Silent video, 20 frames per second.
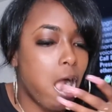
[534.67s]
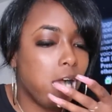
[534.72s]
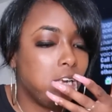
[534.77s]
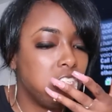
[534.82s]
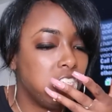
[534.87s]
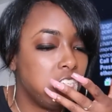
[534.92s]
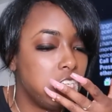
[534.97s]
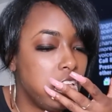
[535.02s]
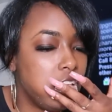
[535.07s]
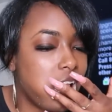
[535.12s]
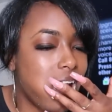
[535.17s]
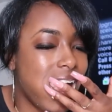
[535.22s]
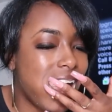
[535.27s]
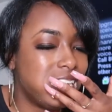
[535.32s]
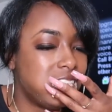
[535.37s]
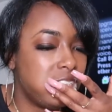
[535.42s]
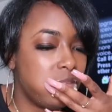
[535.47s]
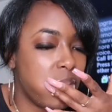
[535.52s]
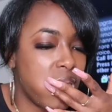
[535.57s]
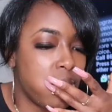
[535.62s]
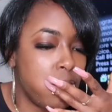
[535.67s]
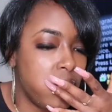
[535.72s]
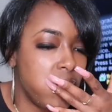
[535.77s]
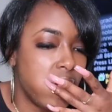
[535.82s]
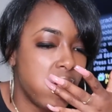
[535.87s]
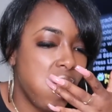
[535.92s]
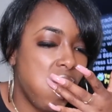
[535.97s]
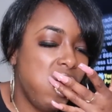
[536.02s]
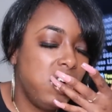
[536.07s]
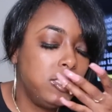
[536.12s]
Shanika has a
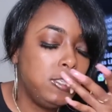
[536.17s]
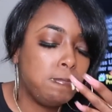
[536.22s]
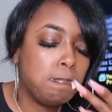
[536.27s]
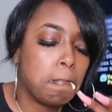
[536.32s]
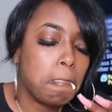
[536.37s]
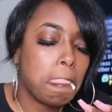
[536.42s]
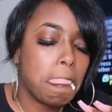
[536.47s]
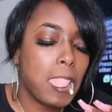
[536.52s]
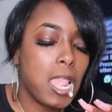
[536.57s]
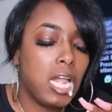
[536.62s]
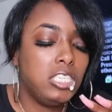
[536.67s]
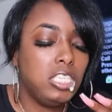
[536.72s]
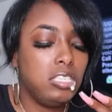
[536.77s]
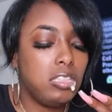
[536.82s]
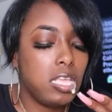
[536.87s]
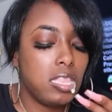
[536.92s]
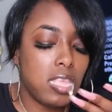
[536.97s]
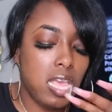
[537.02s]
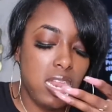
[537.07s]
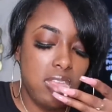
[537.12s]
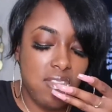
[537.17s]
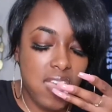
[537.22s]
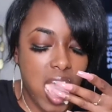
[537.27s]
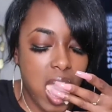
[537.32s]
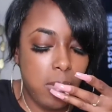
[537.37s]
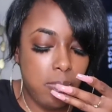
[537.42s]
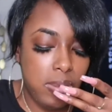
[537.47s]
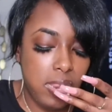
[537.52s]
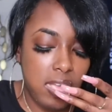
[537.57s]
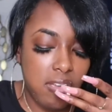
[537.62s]
baby. She thinks they're living
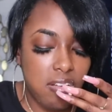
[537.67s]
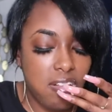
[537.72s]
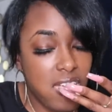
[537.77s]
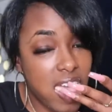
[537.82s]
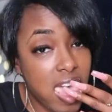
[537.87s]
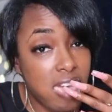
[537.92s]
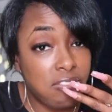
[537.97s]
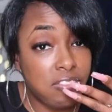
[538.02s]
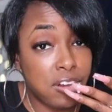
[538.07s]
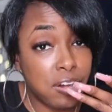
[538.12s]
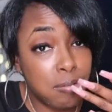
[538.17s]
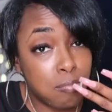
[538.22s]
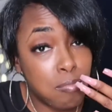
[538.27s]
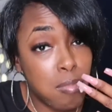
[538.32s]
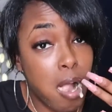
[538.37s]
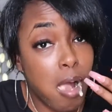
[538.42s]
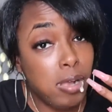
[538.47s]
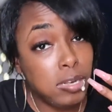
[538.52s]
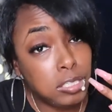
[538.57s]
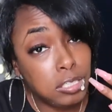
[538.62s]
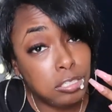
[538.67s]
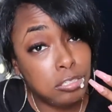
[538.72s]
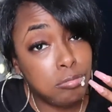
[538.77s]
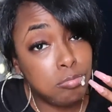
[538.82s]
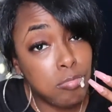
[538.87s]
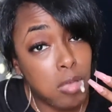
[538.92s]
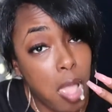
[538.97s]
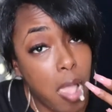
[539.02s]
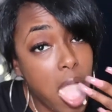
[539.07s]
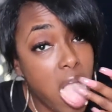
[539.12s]
happily ever after in
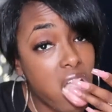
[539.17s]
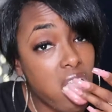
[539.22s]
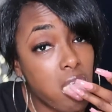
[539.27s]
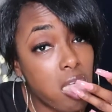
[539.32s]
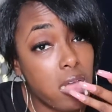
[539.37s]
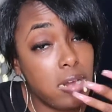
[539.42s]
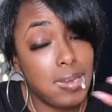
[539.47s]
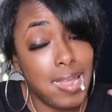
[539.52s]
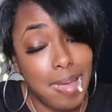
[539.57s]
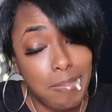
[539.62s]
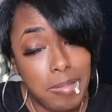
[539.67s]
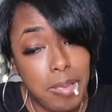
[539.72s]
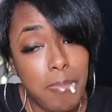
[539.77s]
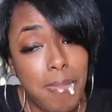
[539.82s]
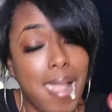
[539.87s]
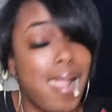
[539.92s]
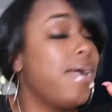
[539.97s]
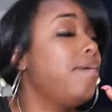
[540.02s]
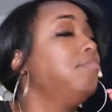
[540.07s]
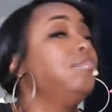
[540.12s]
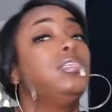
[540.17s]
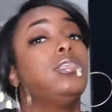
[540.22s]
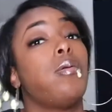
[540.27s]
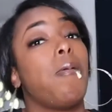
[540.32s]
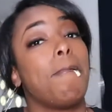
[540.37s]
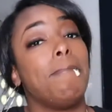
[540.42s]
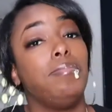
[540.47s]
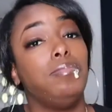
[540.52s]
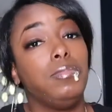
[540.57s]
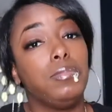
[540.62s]
her adopted mom's
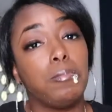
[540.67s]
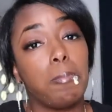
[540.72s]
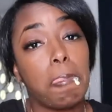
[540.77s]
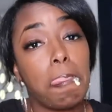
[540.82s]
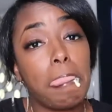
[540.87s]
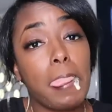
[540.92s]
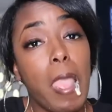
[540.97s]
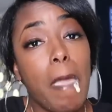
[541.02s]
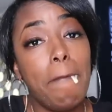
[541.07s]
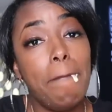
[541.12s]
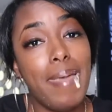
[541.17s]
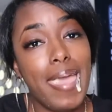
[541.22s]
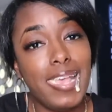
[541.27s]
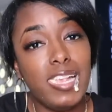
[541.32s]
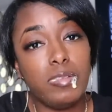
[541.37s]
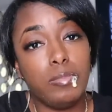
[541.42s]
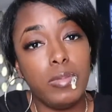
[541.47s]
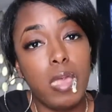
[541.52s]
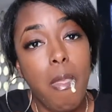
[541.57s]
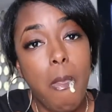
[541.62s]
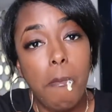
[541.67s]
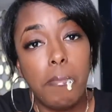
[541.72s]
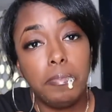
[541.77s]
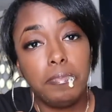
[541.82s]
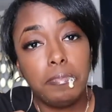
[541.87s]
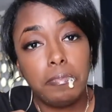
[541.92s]
basement.